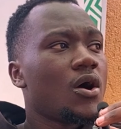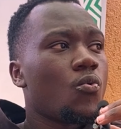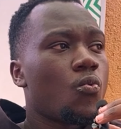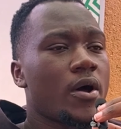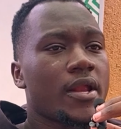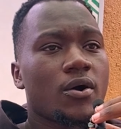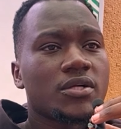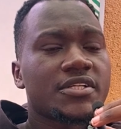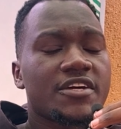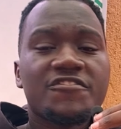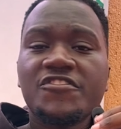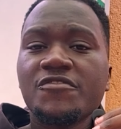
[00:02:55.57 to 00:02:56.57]
1 hour
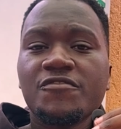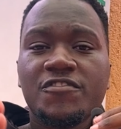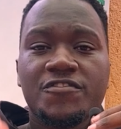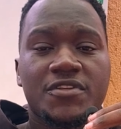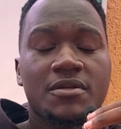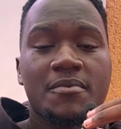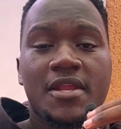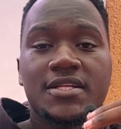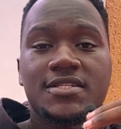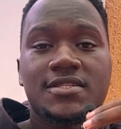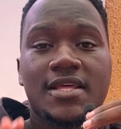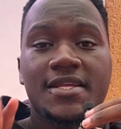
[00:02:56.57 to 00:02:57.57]
time frame, 15
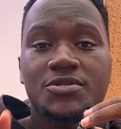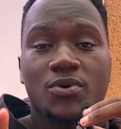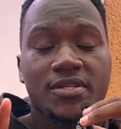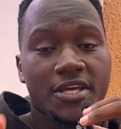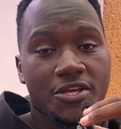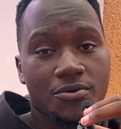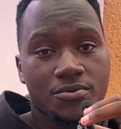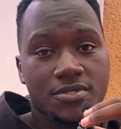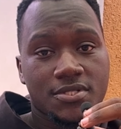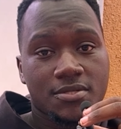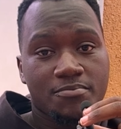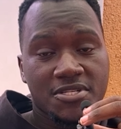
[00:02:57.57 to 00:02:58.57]
minutes, that is what I
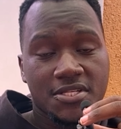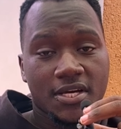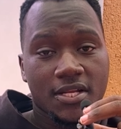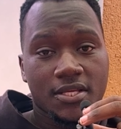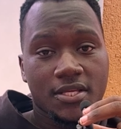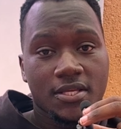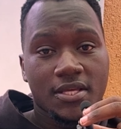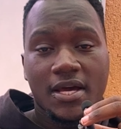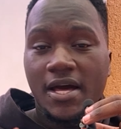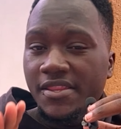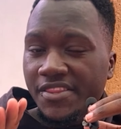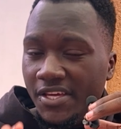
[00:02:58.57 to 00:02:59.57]
use basically.
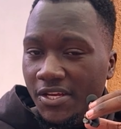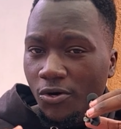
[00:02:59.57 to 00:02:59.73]
And then